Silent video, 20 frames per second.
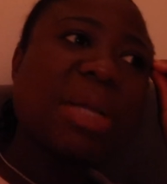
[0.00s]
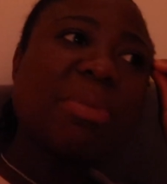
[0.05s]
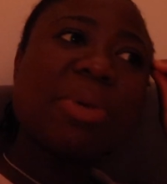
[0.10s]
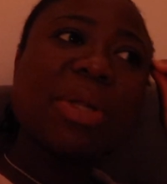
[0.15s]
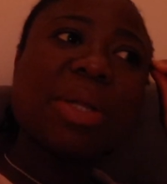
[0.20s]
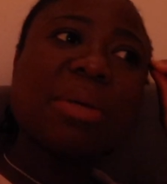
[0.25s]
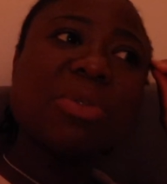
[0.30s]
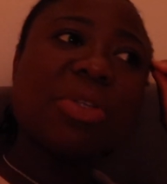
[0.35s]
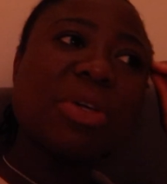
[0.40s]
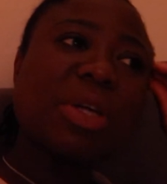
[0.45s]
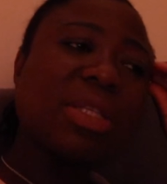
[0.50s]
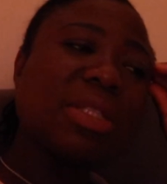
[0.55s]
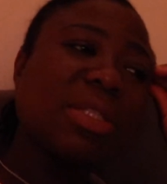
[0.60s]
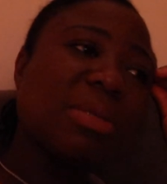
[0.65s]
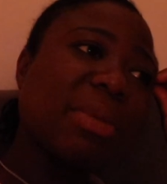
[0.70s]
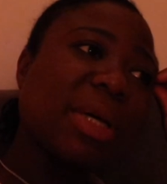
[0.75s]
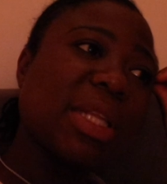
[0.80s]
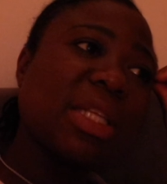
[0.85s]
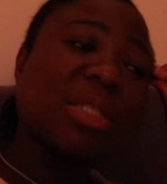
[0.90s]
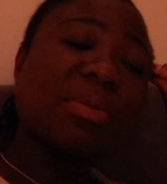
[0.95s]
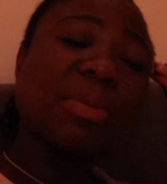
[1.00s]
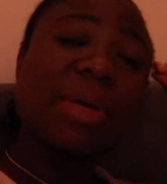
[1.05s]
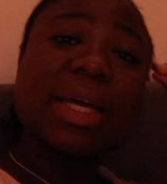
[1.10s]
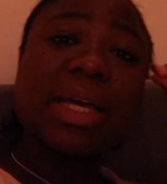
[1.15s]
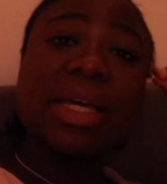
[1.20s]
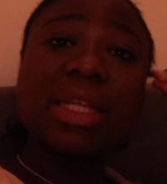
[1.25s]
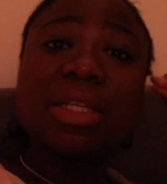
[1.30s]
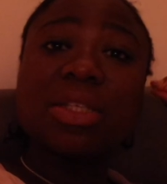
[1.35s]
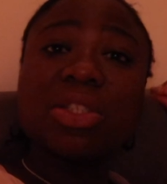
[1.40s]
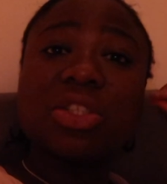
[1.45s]
but I'm trying to manage my
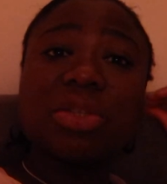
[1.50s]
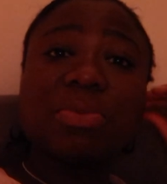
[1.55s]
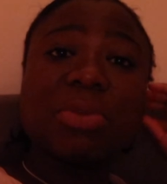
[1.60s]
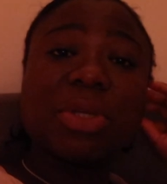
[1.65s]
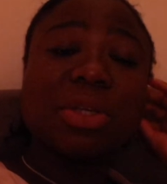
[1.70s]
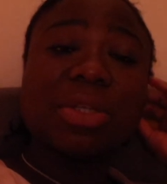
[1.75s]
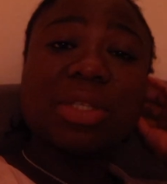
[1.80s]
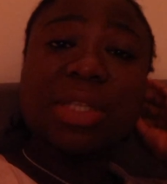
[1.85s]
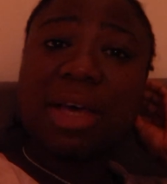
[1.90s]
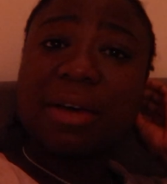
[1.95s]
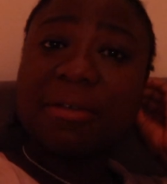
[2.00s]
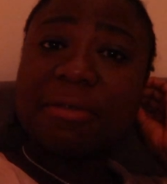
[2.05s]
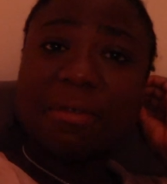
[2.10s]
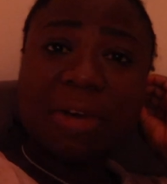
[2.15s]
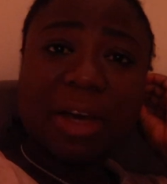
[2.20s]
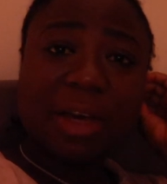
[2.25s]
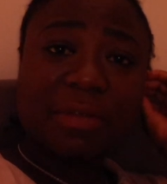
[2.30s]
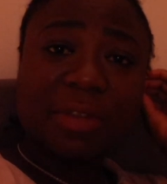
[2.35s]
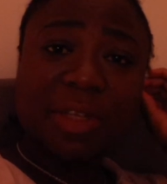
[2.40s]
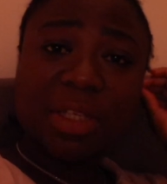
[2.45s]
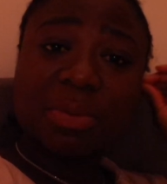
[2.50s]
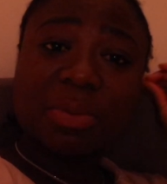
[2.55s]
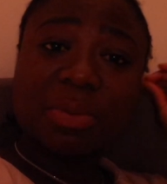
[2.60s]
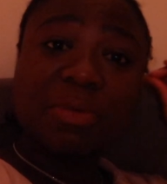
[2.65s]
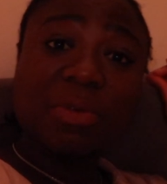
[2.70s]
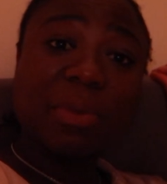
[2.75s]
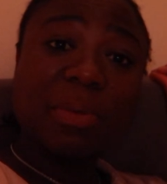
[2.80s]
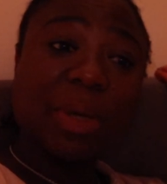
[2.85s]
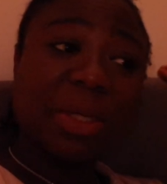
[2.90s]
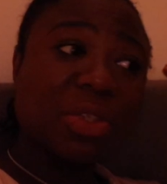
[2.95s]
energy because I have five days
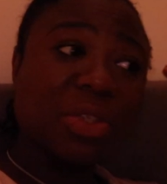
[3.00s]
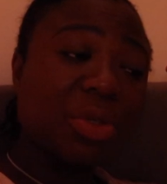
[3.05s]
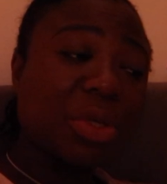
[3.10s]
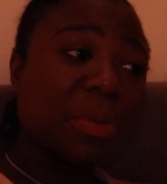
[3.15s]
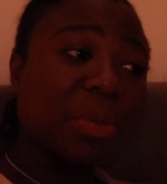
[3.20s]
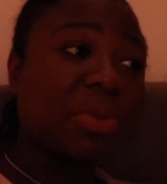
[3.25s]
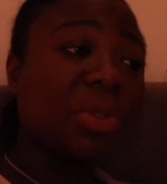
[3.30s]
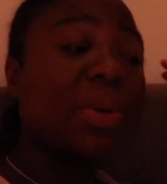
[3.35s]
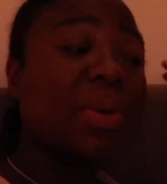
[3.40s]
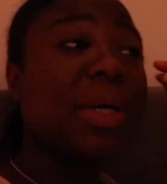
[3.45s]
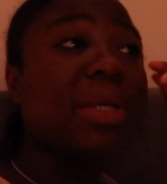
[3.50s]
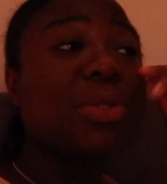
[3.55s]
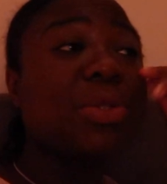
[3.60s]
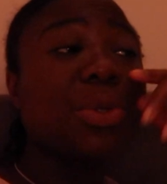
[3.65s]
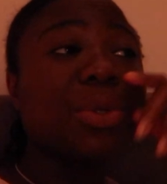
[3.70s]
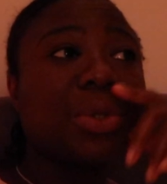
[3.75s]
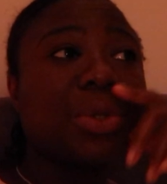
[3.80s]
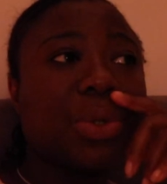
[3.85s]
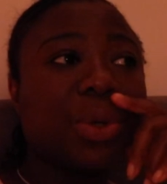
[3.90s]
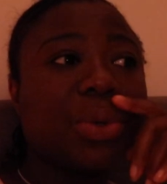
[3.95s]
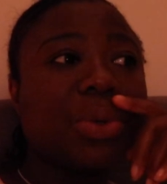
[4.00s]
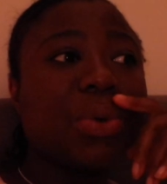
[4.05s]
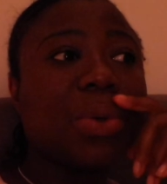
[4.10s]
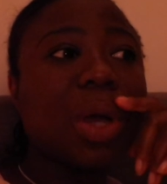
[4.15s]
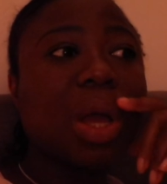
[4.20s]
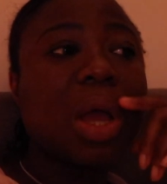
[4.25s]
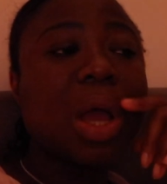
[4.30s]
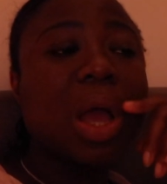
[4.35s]
before my trip so I don't know